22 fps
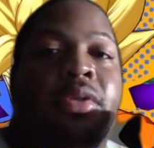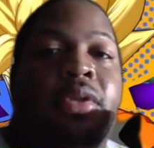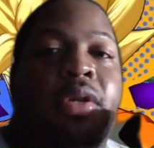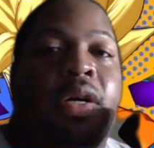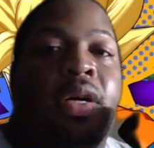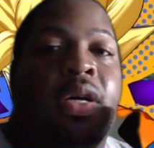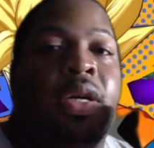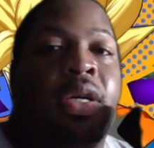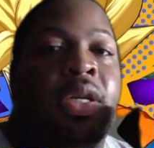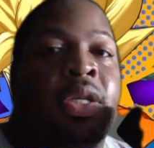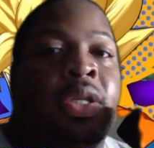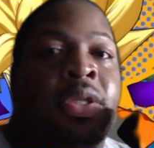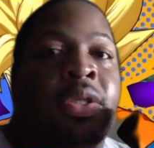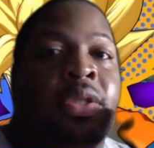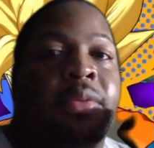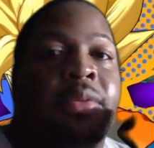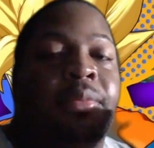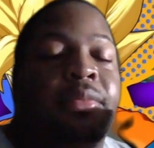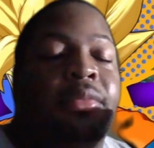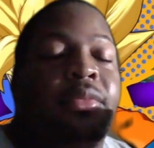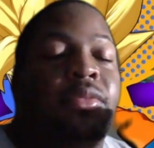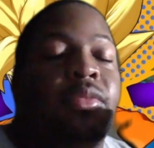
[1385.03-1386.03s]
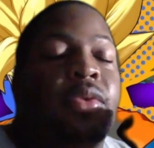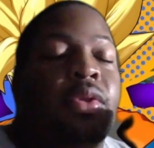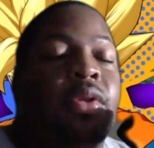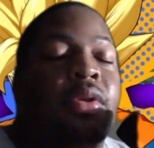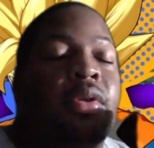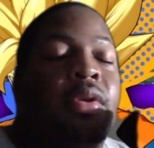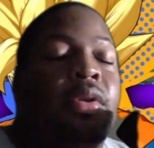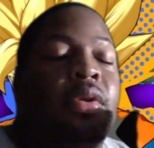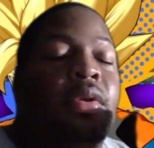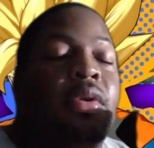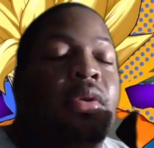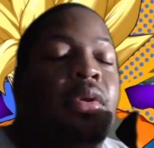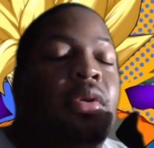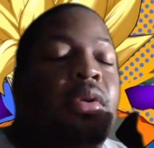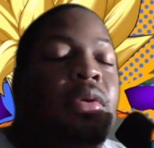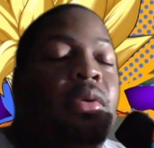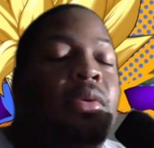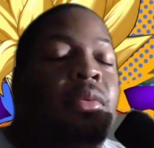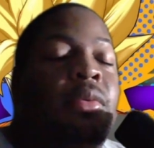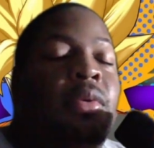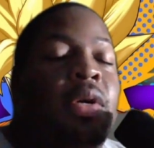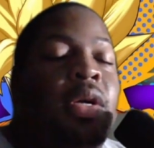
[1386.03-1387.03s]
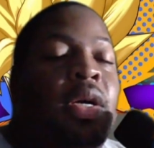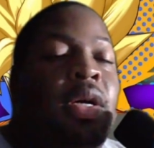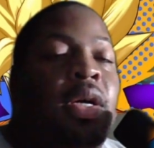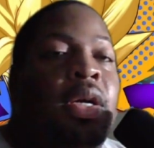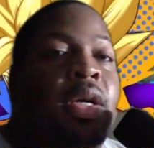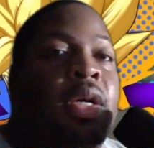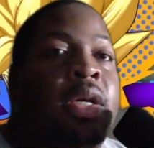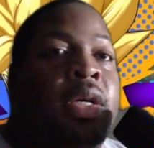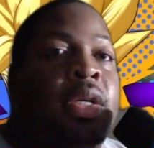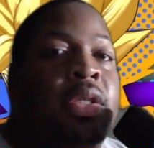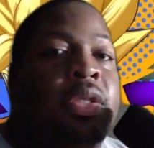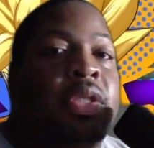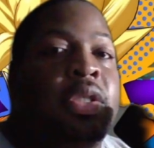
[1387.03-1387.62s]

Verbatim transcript: uh, with a...